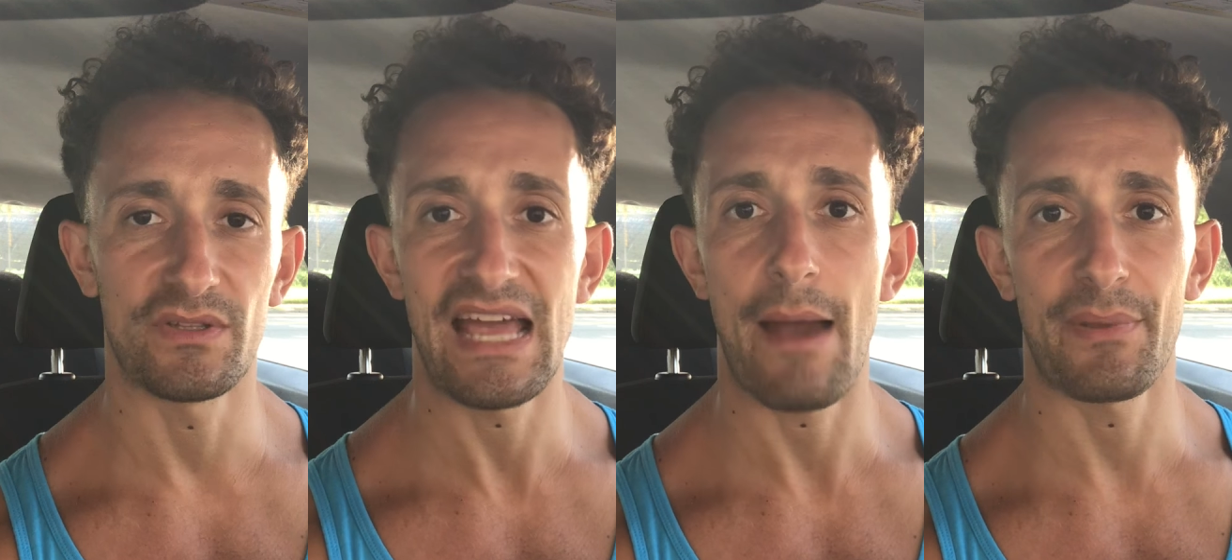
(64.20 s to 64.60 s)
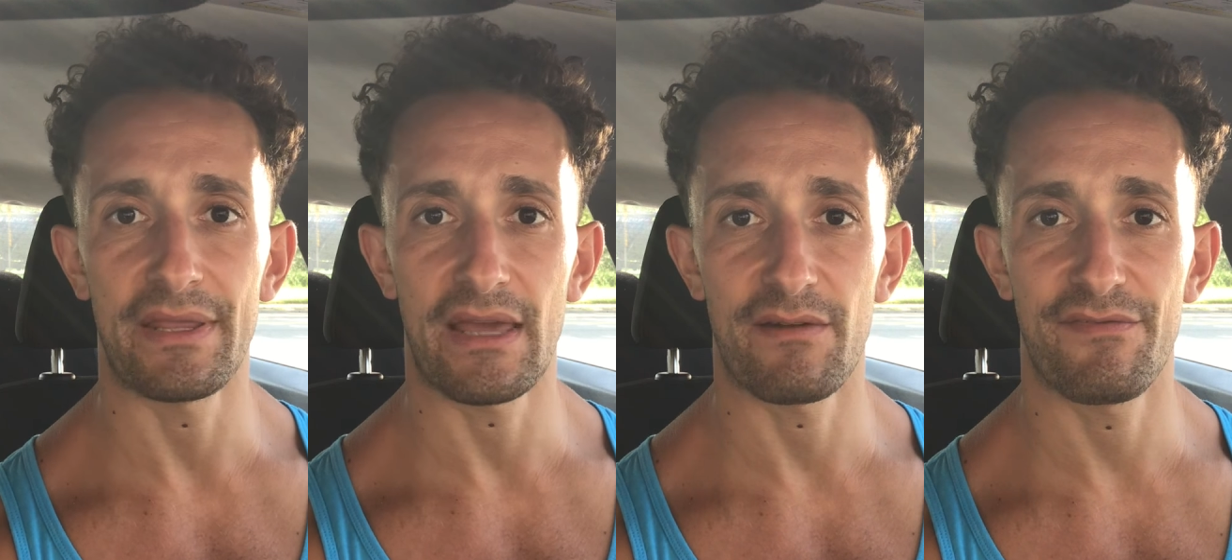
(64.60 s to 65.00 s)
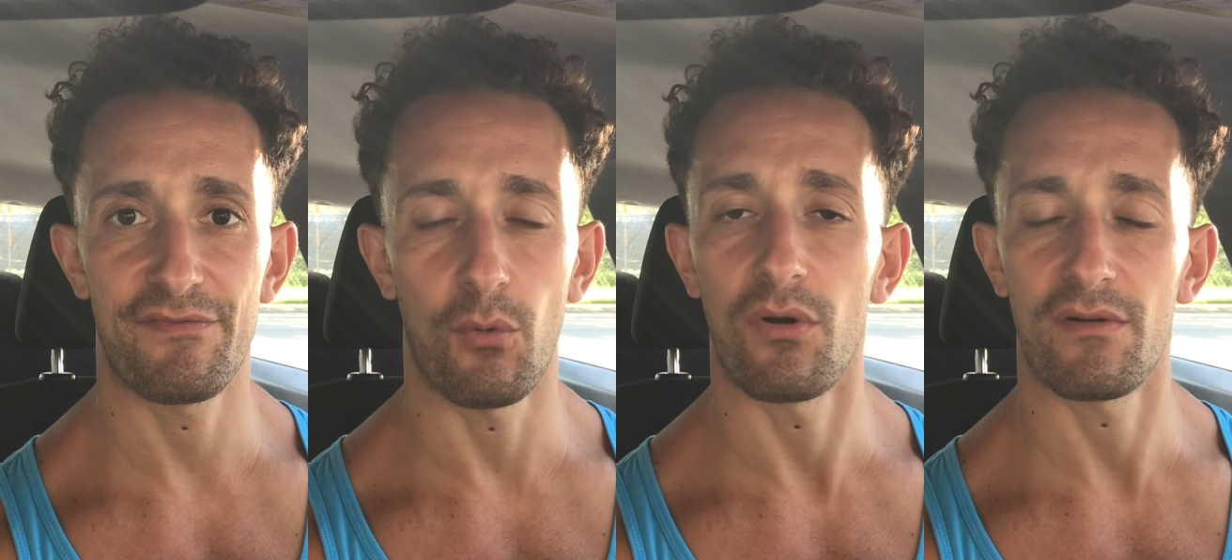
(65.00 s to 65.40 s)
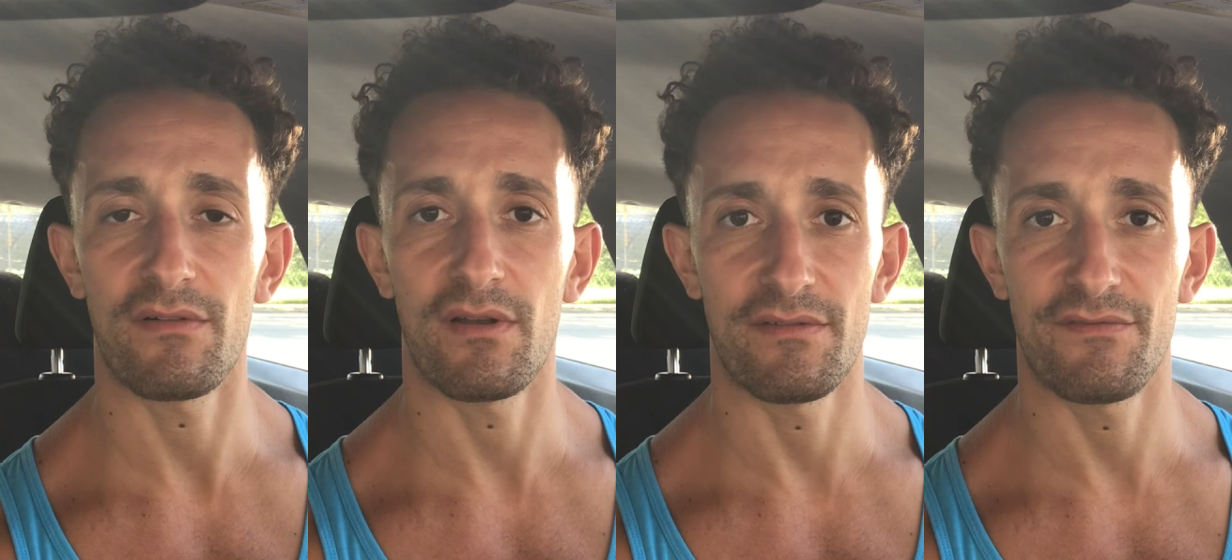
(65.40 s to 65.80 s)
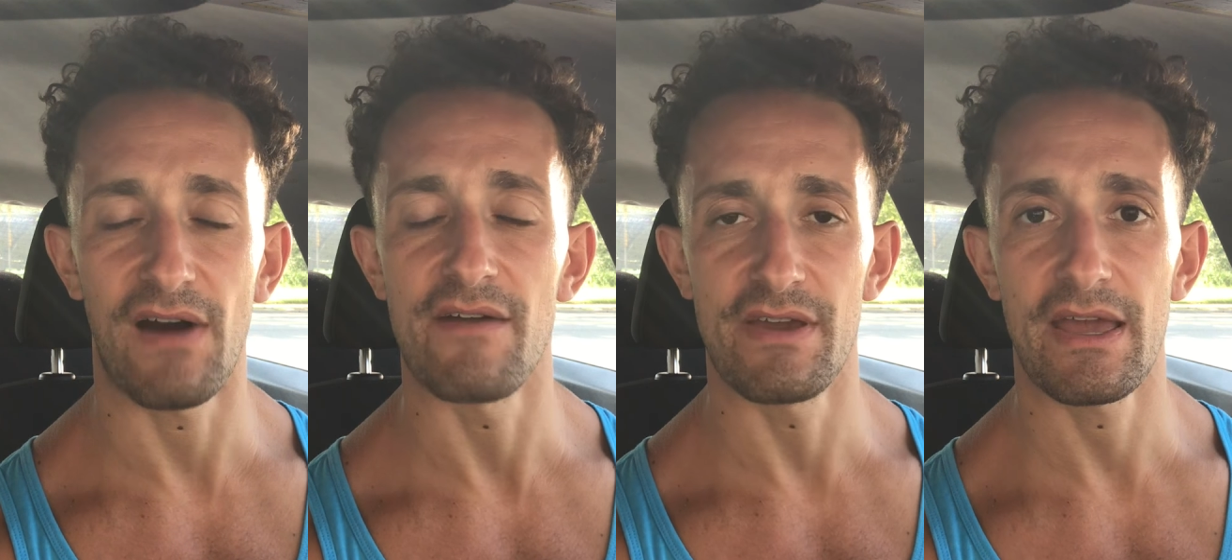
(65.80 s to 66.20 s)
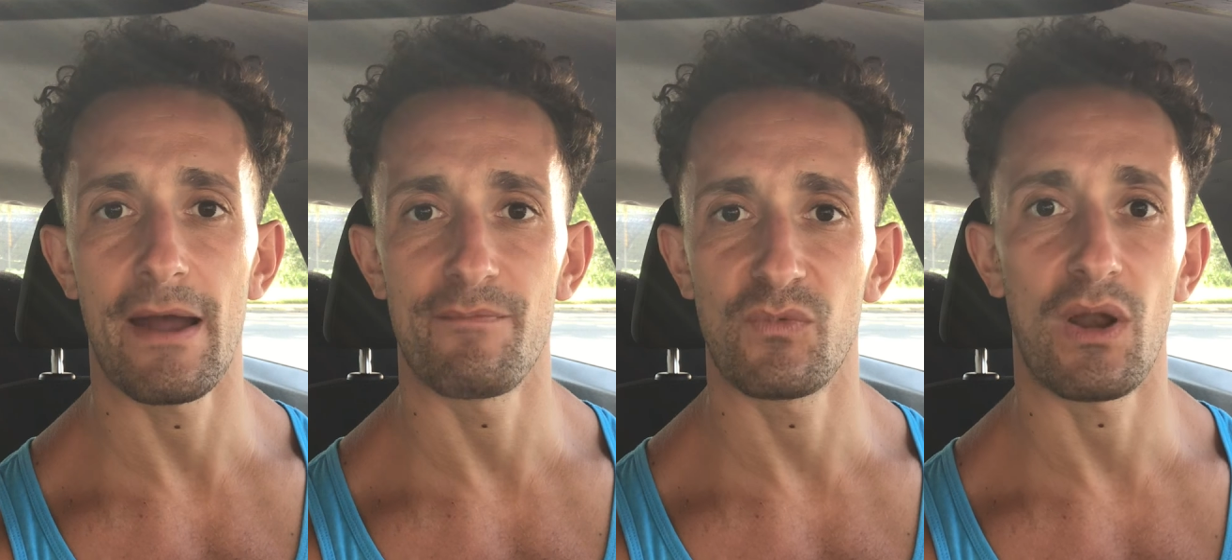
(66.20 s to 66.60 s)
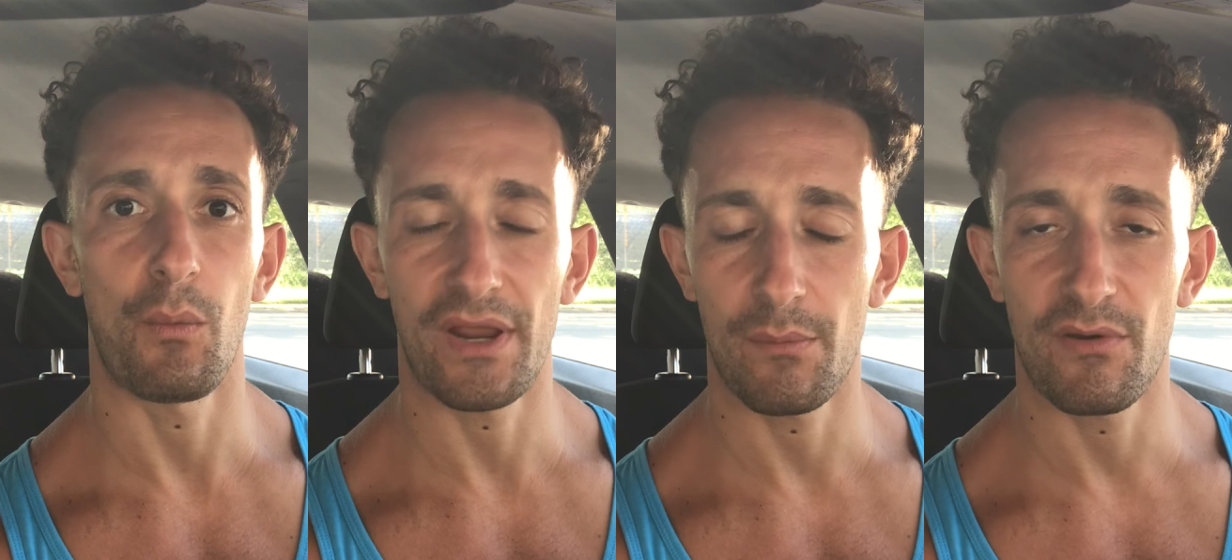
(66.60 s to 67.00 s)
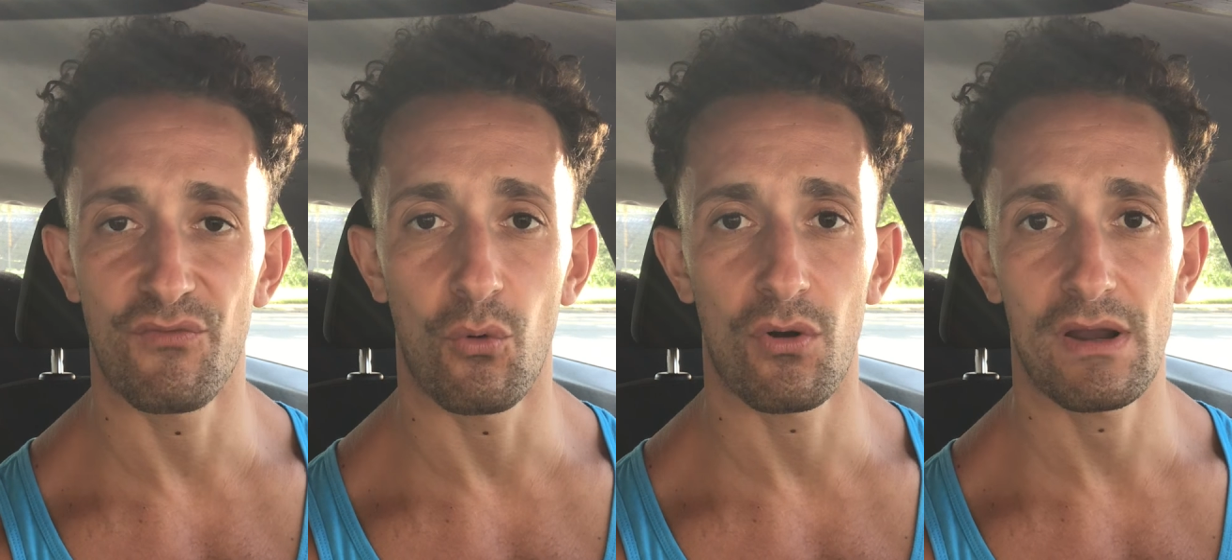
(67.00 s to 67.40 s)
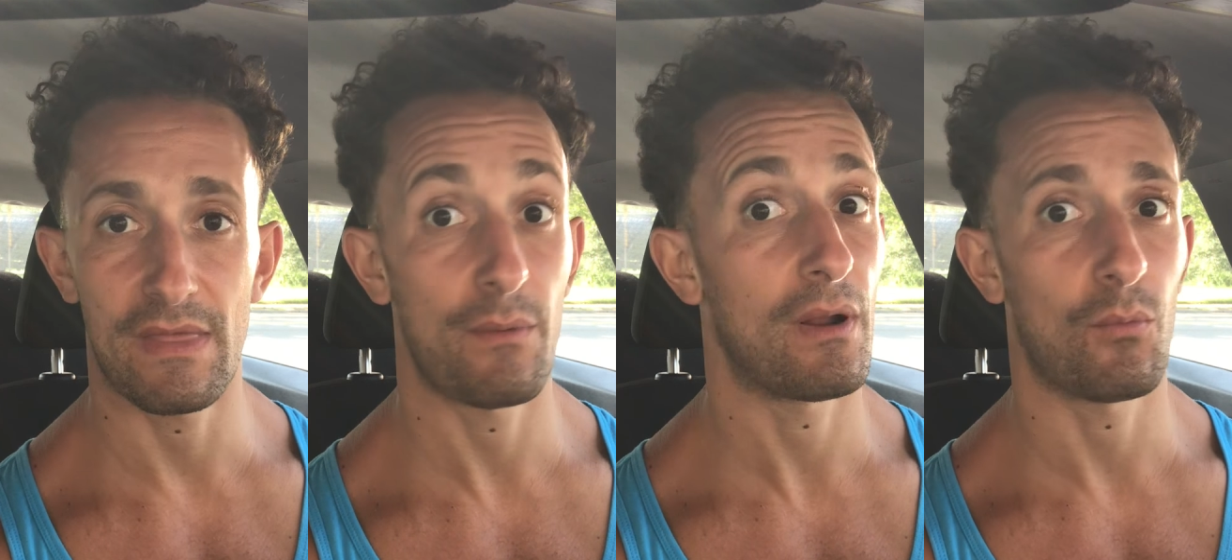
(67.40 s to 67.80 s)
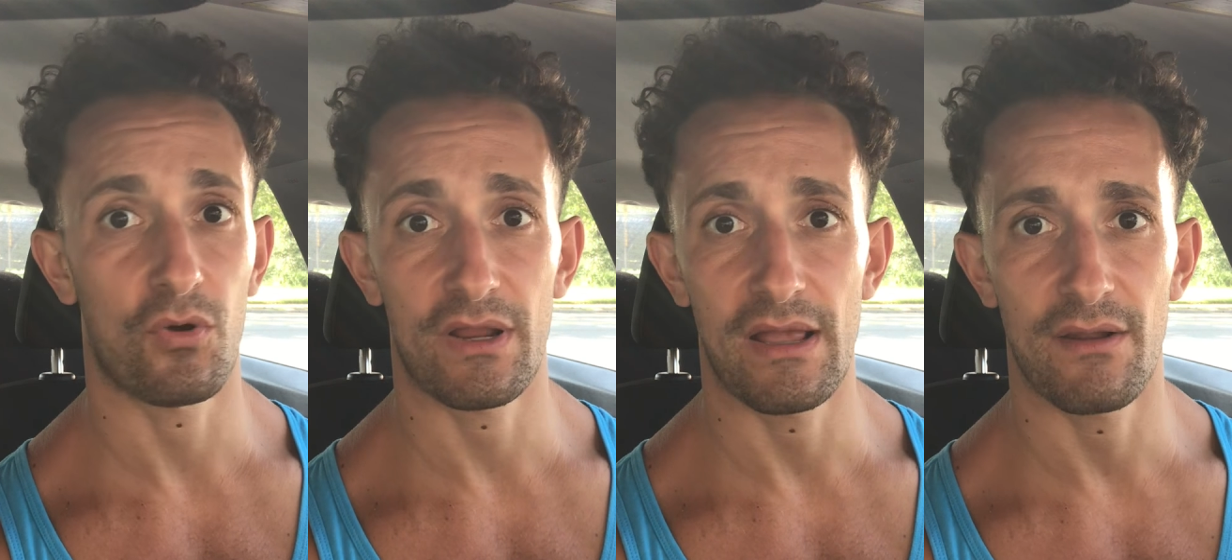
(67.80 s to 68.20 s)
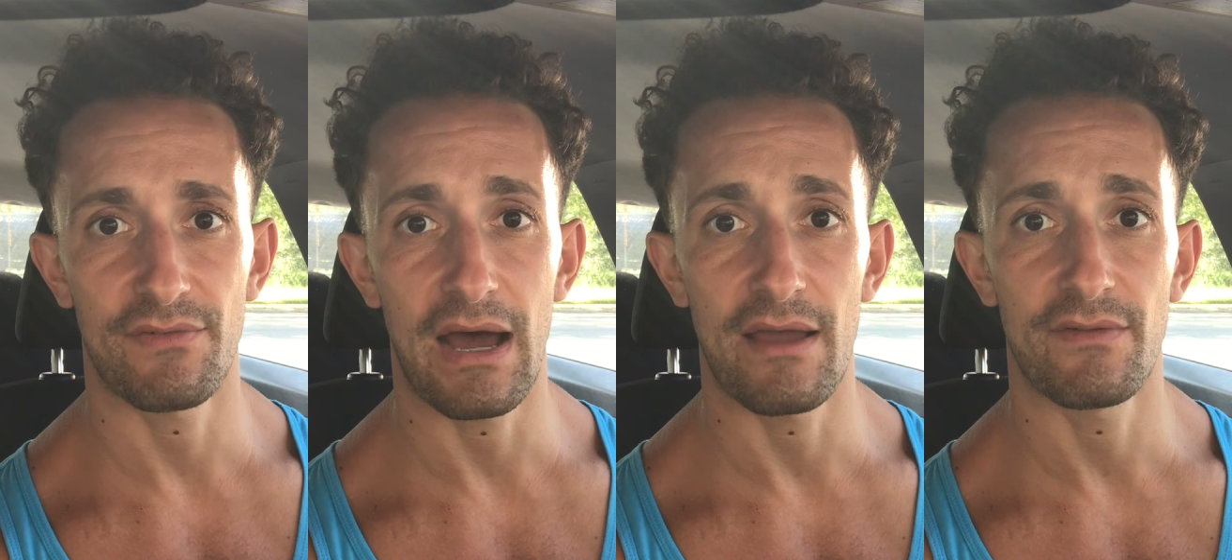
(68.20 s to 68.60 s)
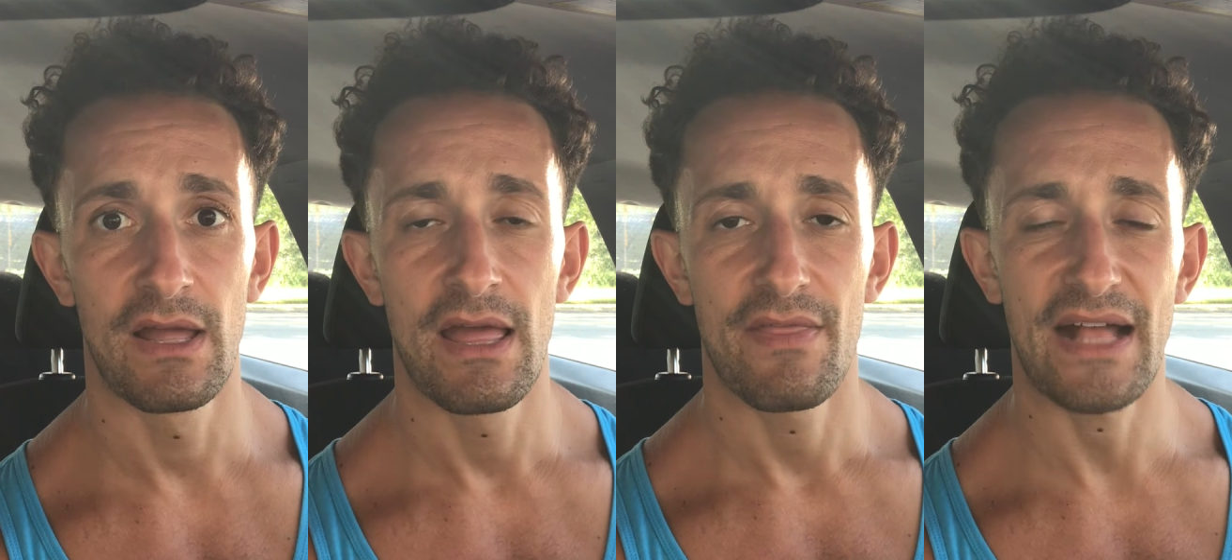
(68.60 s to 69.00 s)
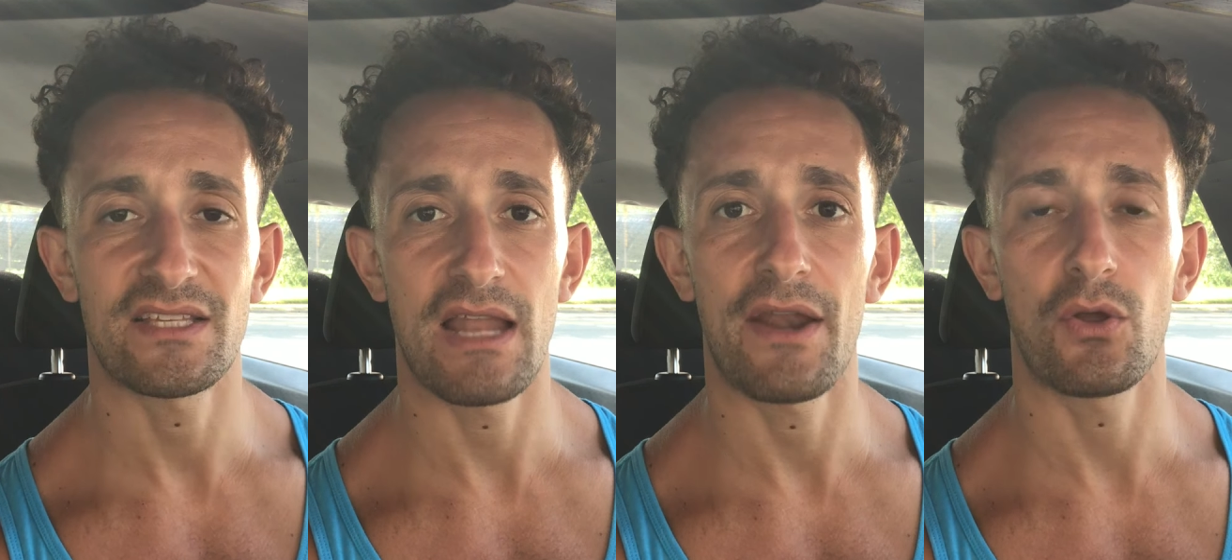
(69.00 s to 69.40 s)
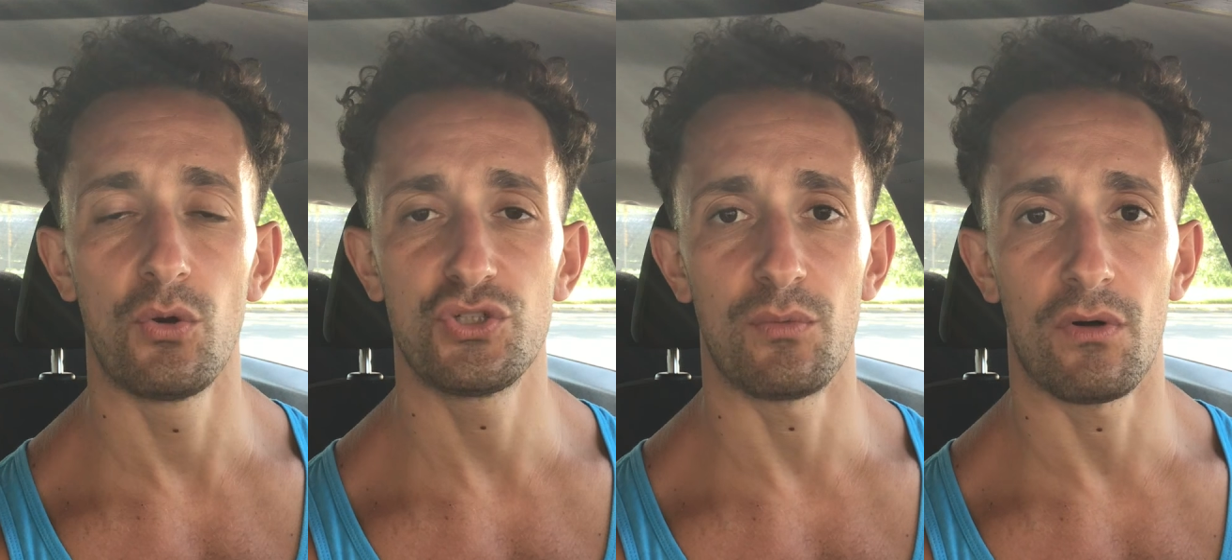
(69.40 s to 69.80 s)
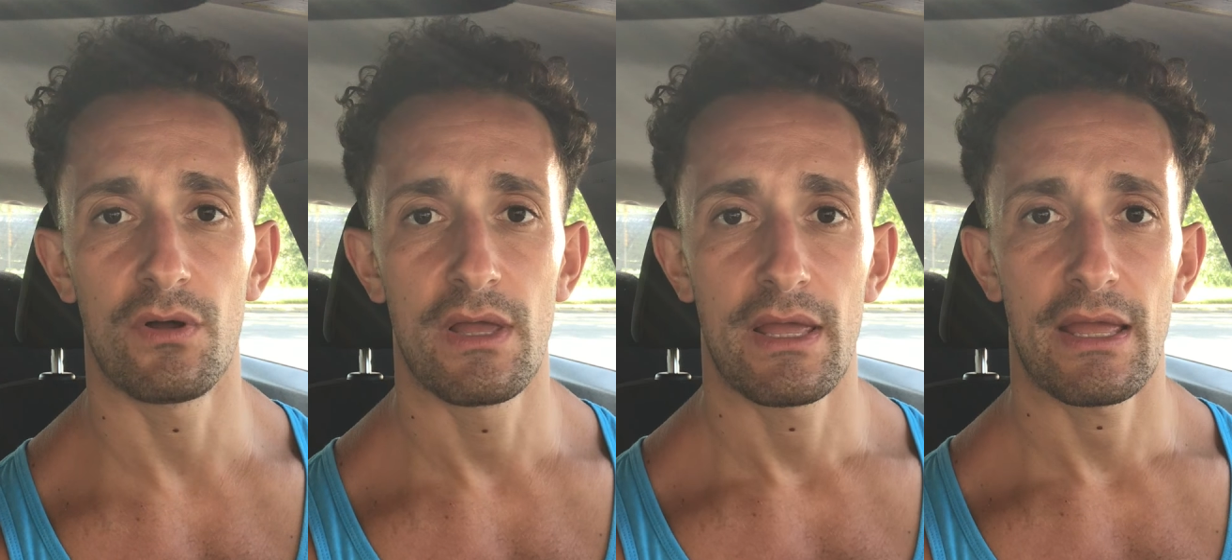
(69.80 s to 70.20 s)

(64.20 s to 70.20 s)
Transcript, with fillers: what's happening at 4 and 5 a.m. when I wake up at 4 and then when I'm working at a 5. That's a non negotiable.